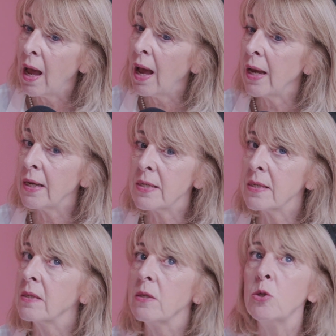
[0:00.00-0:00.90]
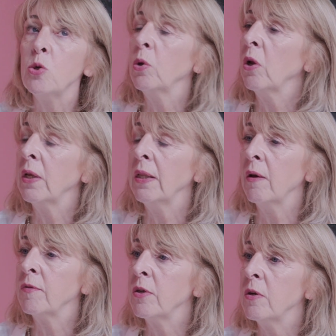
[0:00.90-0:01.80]
as 2 o'clock in the
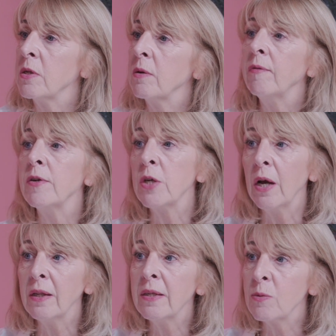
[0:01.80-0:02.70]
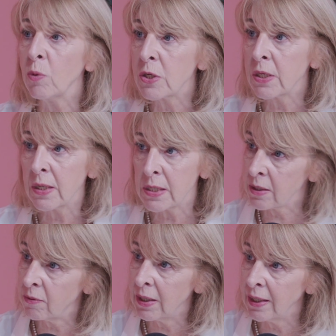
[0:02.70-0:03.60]
afternoon. So if a child is watching the
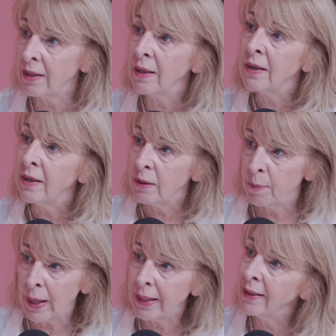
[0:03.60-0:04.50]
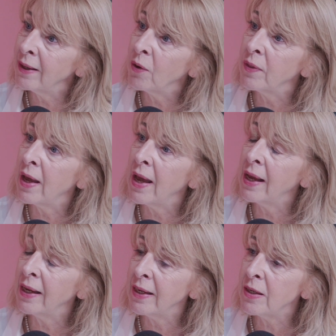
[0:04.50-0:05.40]
screen, depending on their
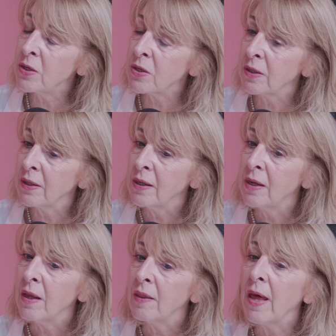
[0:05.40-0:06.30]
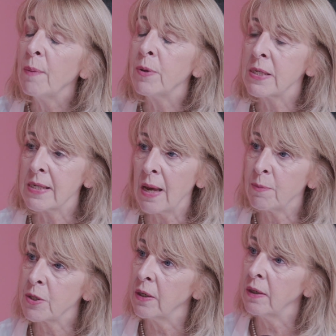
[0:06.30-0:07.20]
age, their
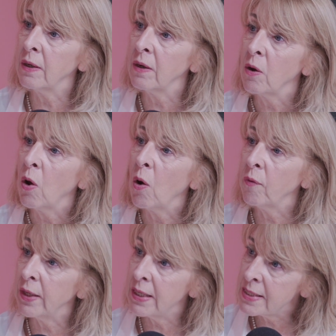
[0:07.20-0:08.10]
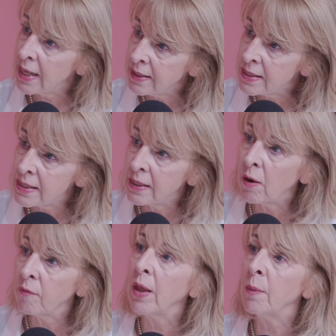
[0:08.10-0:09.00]
perception of the intensity
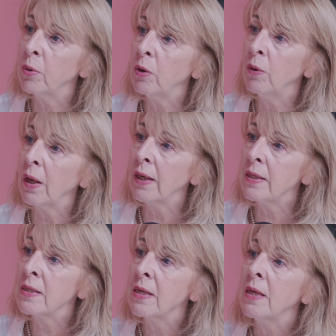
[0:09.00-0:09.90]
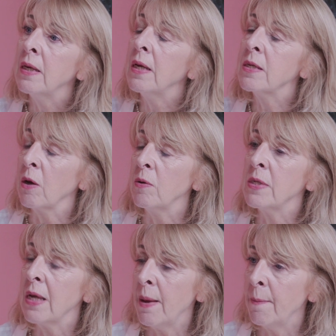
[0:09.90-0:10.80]
of that blue light is going
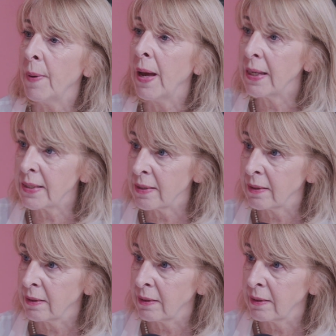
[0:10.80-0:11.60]
to impact